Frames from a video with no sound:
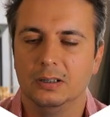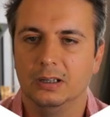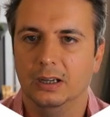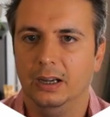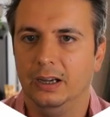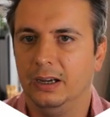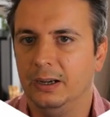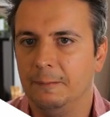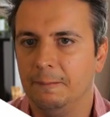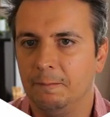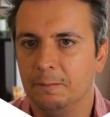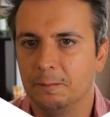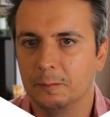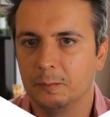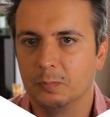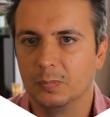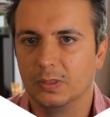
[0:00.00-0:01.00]

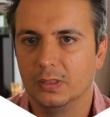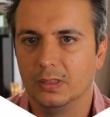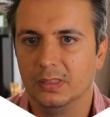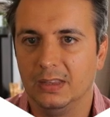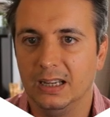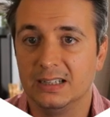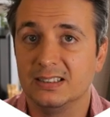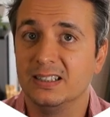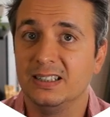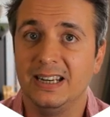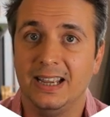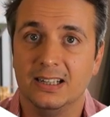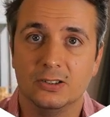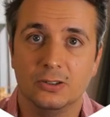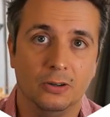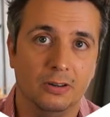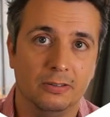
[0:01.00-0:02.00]
That's net
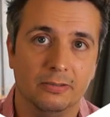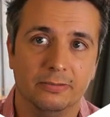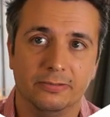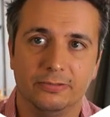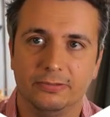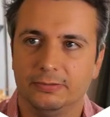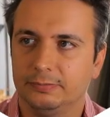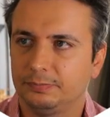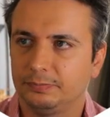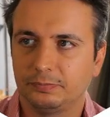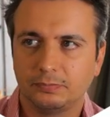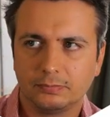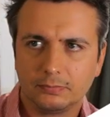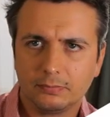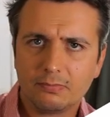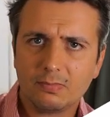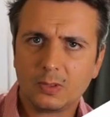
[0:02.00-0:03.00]
of
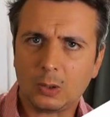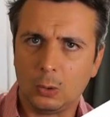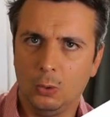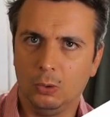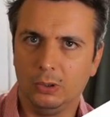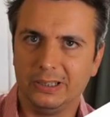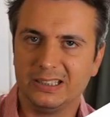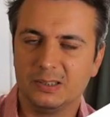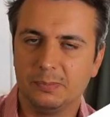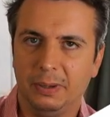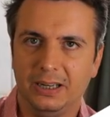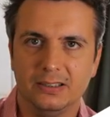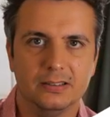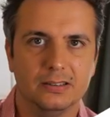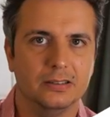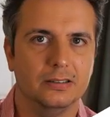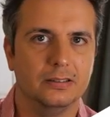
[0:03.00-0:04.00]
all
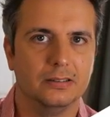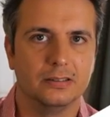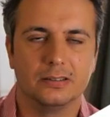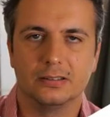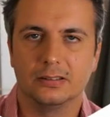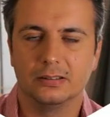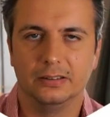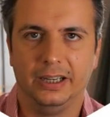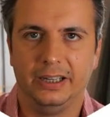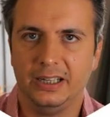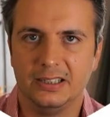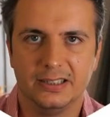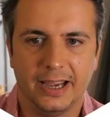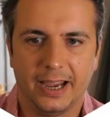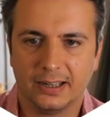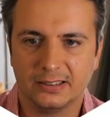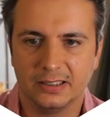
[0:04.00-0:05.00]
expenses, any
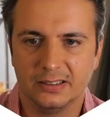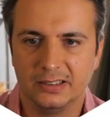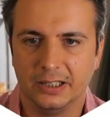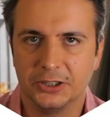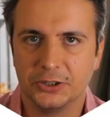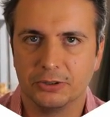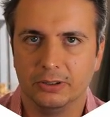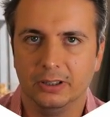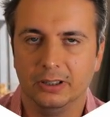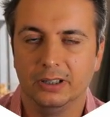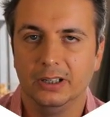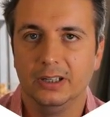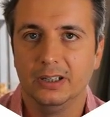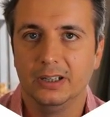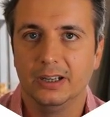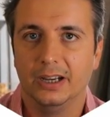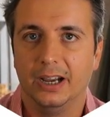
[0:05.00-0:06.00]
tax, etc.,
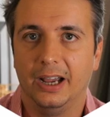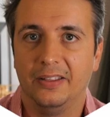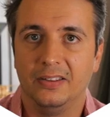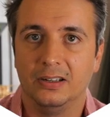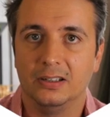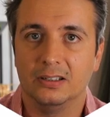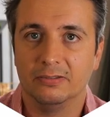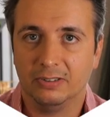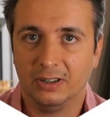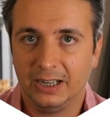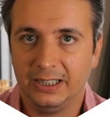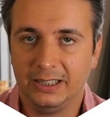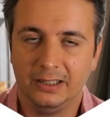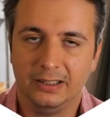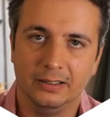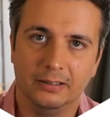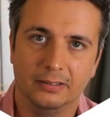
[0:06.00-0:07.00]
and then
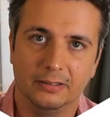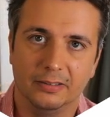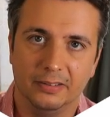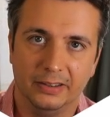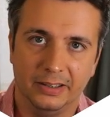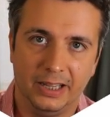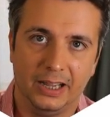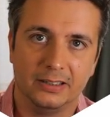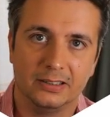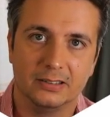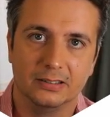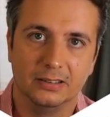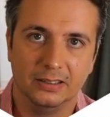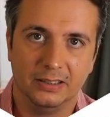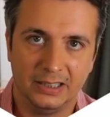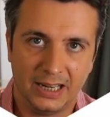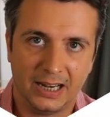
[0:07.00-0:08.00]
dividing that
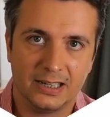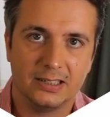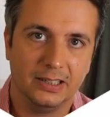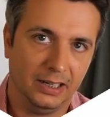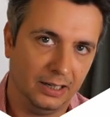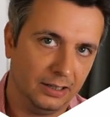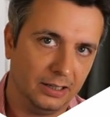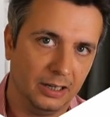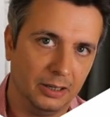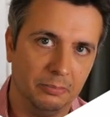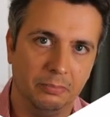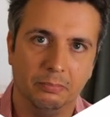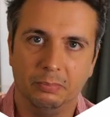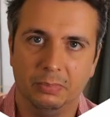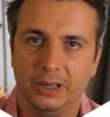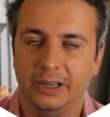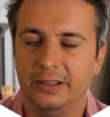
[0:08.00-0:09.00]
net income
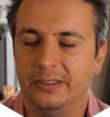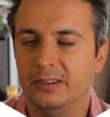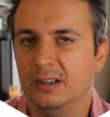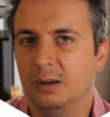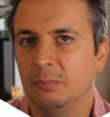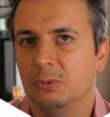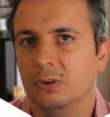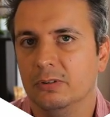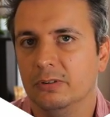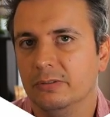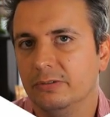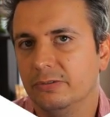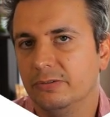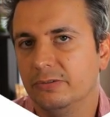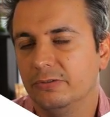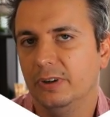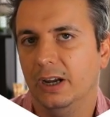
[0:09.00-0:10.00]
by the number
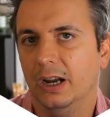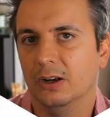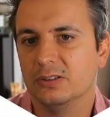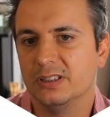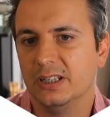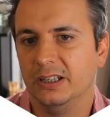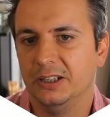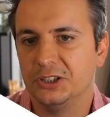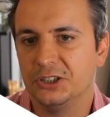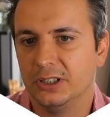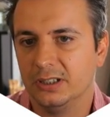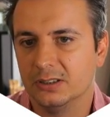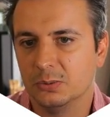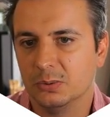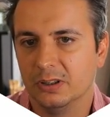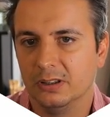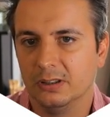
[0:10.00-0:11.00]
of outstanding shares
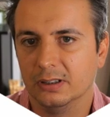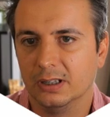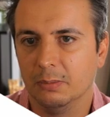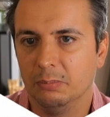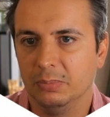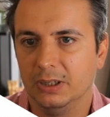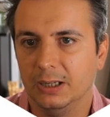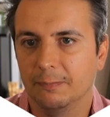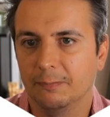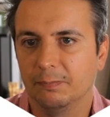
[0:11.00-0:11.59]
within the company.